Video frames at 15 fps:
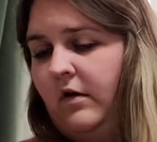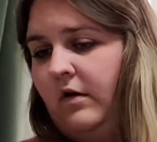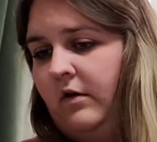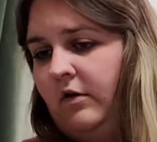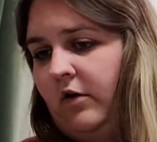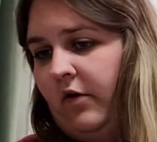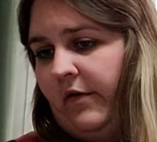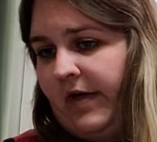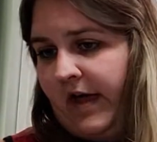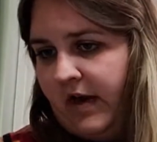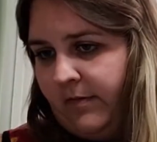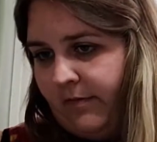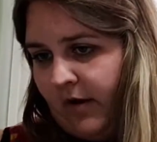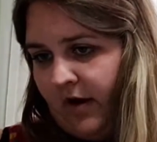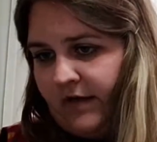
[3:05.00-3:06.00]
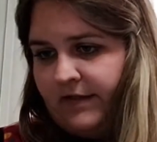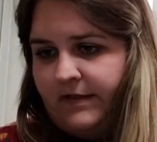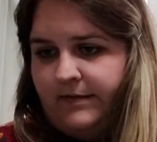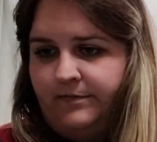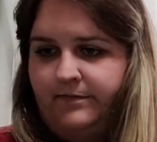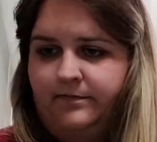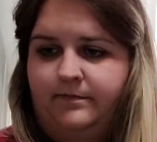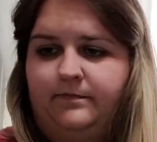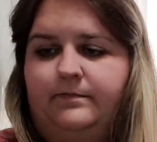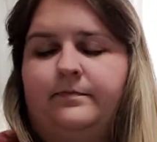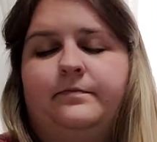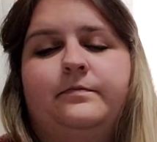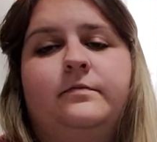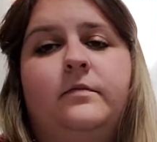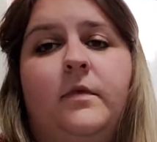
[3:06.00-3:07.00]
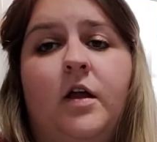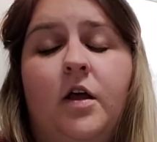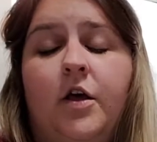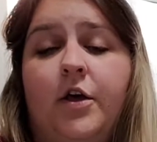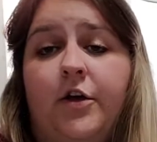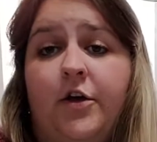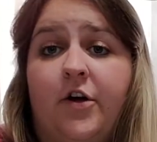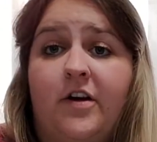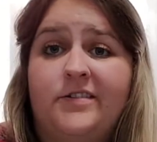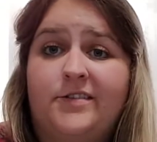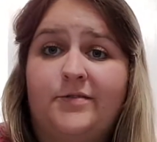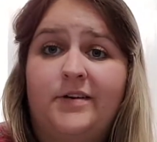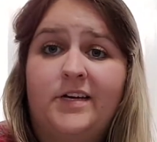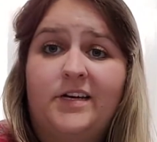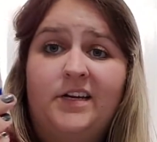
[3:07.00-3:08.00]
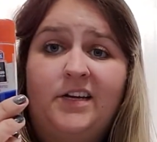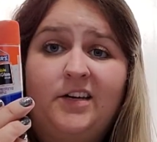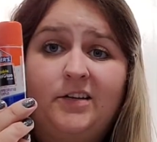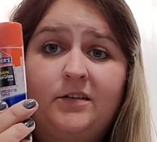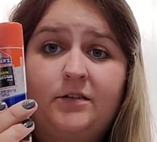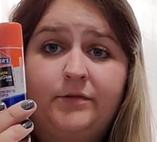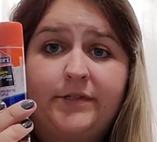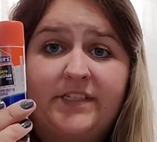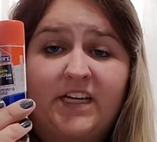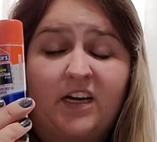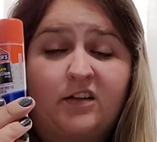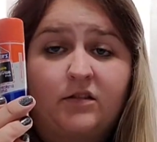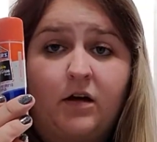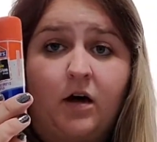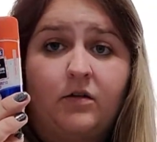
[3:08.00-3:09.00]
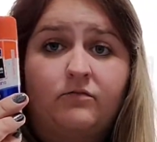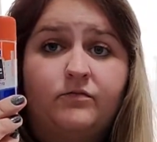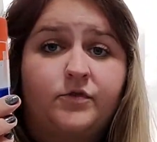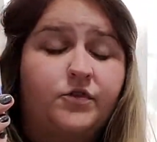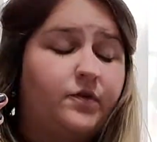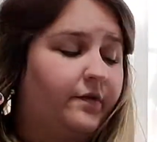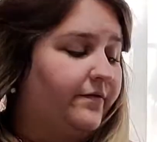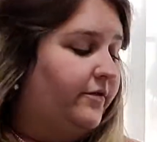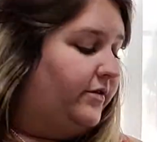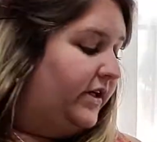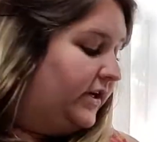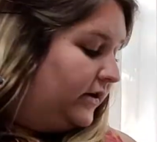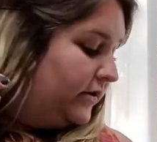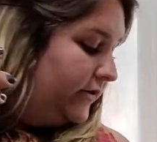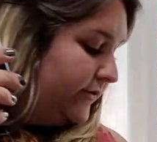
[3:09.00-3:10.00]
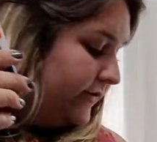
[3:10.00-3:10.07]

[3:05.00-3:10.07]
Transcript: go ahead and pause. You're also going to need a glue stick though. So if you need a glue